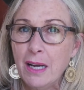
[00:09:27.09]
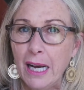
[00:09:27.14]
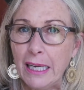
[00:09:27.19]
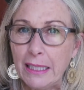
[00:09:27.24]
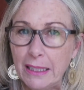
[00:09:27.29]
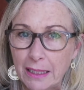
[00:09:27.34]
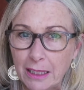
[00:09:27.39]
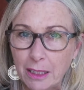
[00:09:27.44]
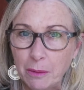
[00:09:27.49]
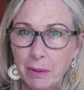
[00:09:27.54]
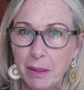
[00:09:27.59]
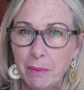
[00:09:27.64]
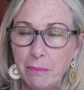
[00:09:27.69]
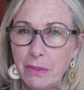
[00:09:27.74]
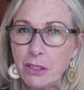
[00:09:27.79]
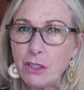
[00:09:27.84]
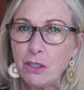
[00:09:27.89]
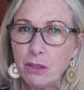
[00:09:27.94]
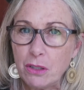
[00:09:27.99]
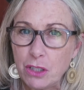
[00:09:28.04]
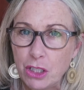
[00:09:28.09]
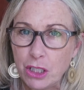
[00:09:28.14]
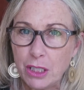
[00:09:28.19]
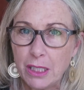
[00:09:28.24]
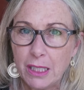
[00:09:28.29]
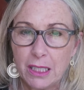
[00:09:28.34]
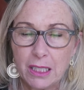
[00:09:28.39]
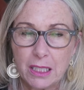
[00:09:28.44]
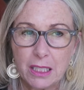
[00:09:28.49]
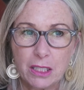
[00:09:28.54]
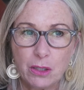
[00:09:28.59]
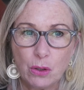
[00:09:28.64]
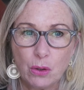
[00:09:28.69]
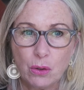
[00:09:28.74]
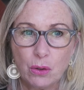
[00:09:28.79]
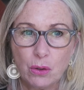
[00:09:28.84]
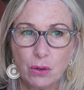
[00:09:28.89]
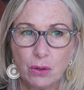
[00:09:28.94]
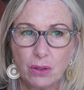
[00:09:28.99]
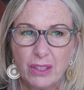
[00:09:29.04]
a little bit misogynist
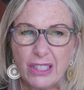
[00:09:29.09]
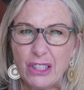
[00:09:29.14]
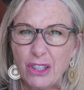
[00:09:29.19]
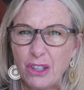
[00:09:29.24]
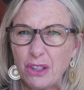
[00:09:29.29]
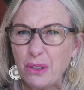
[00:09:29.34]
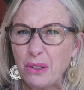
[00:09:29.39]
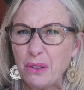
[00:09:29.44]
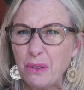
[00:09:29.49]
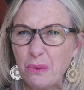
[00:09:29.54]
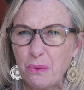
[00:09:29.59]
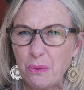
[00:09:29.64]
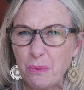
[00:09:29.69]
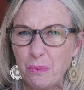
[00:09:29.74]
or not,